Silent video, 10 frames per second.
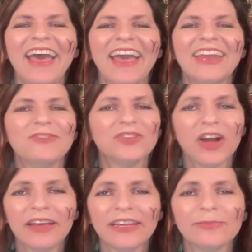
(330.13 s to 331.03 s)
And if you're
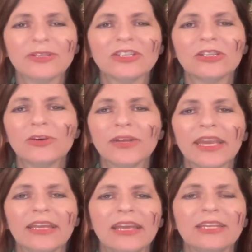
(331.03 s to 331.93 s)
unable to
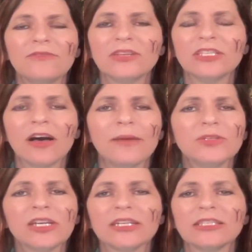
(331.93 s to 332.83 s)
locate any of these
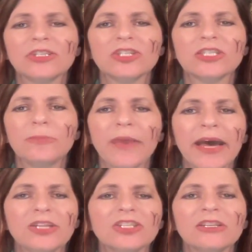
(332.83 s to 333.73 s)
objects, then just
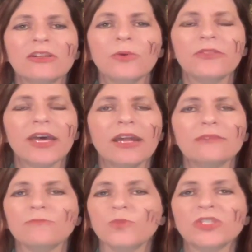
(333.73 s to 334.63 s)
imagine
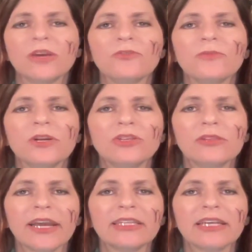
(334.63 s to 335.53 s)
that whichever one you'd
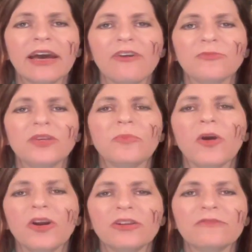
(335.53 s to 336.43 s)
like to have be a
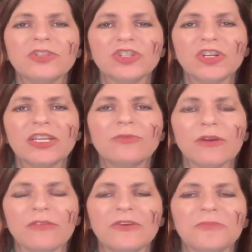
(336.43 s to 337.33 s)
part of the journey
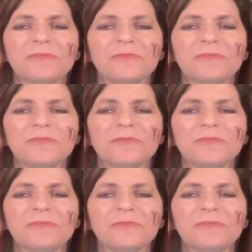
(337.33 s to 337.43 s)
with you.